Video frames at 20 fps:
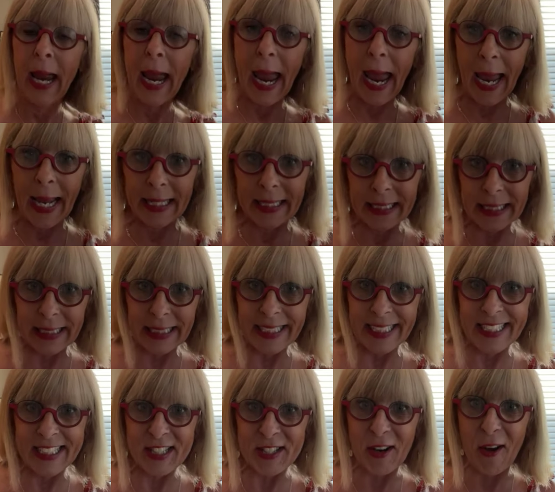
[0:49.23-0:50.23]
and
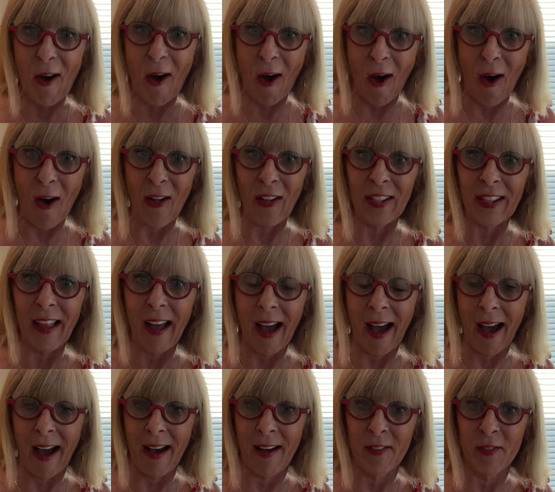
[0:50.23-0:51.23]
cleaned all
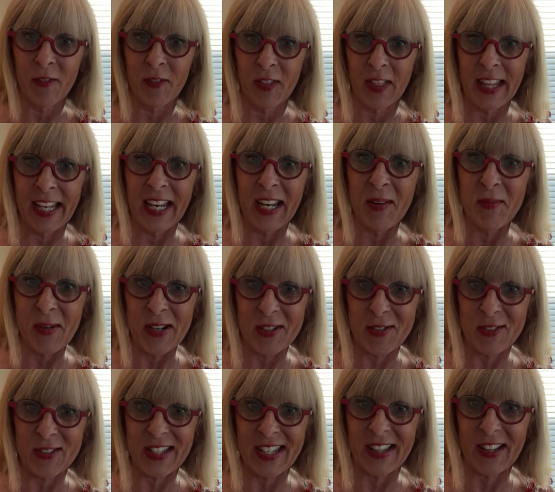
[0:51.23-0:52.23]
of the
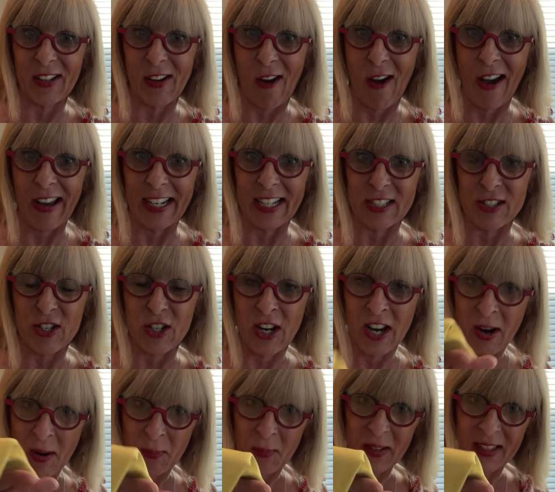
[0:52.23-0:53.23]
windows in the cottage
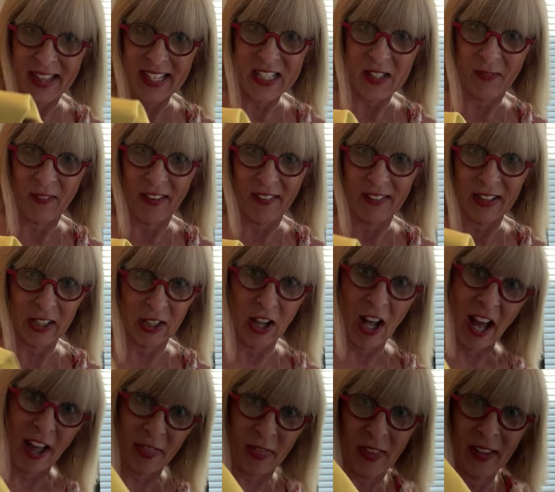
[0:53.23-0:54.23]
with this very
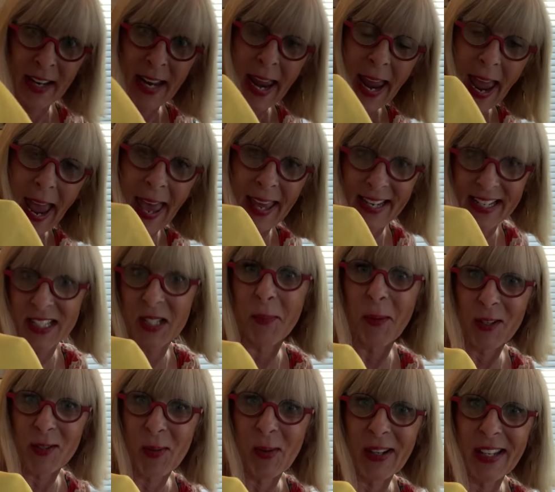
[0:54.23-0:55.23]
cloth. And it's
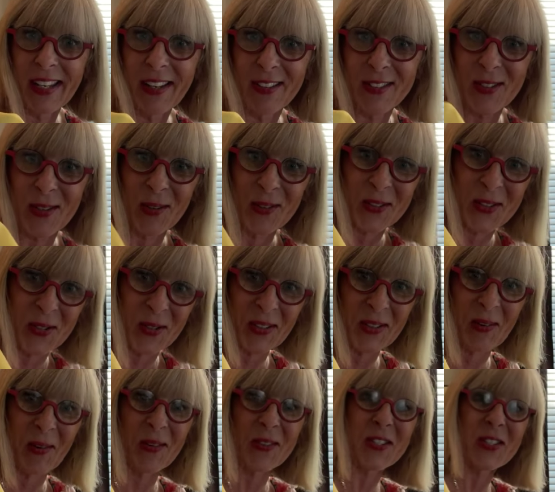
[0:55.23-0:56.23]
about 20 years old. So it
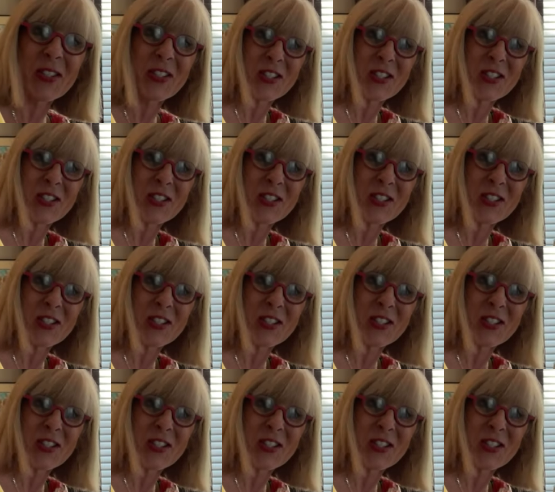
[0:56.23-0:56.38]
goes to